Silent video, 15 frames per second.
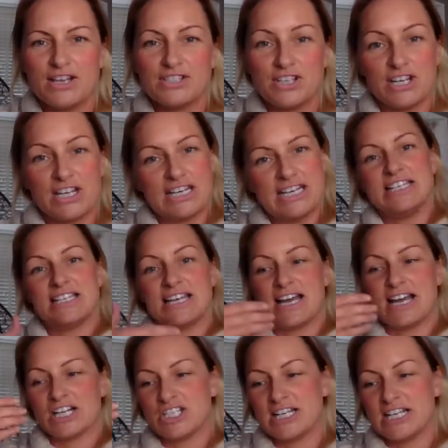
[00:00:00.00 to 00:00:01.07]
So, you need to
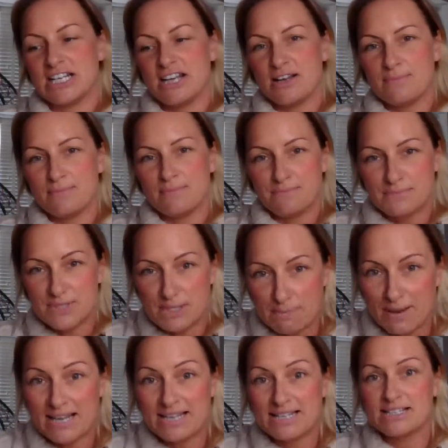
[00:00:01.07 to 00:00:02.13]
actually
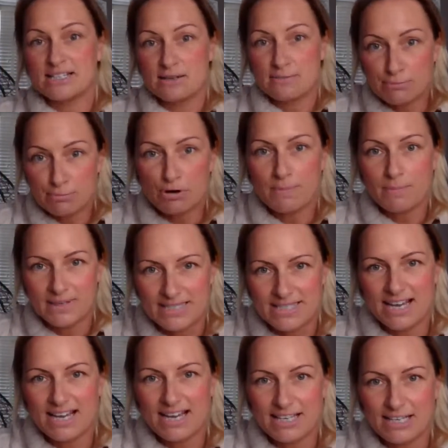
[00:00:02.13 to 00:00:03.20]
spend some proper
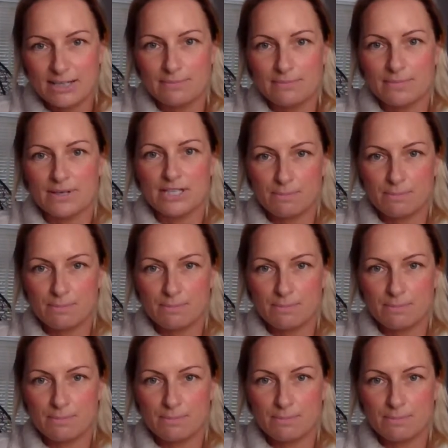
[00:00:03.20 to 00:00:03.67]
time